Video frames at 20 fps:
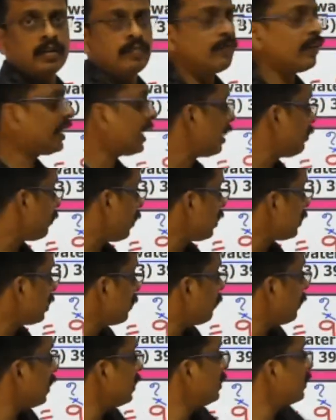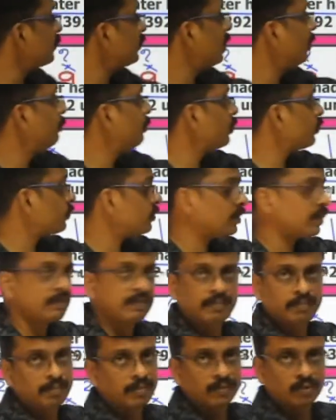We can multiply these numbers
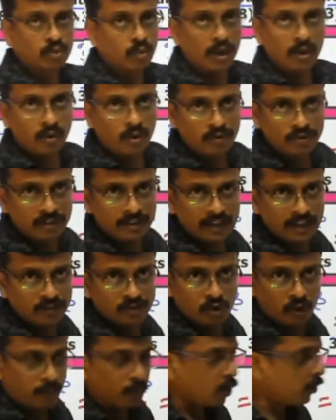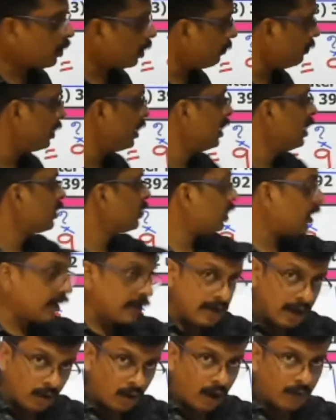through a constant, there is no problem.
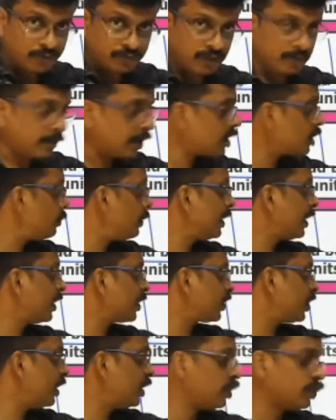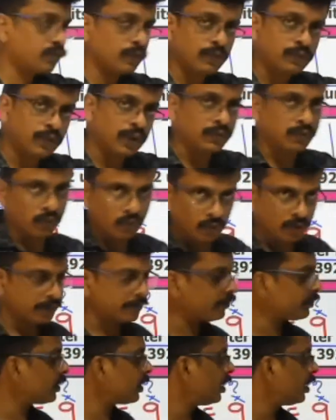And now after multiplication it is 54.